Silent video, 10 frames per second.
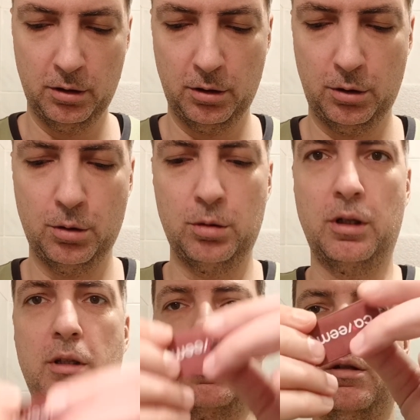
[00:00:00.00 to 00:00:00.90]
So
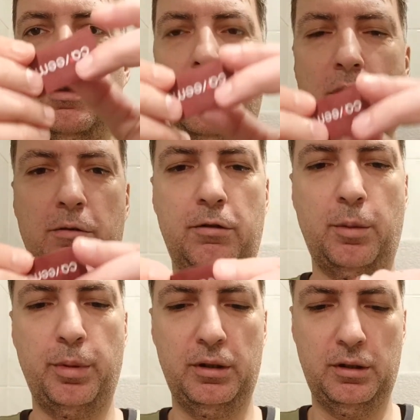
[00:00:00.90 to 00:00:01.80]
let's
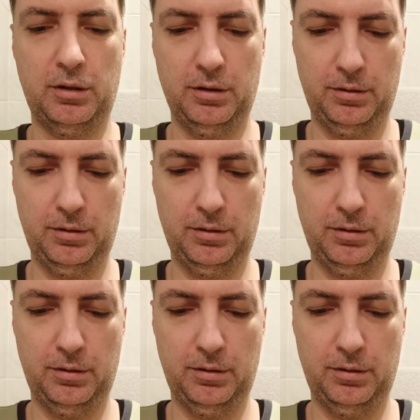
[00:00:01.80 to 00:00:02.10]
unwrap it.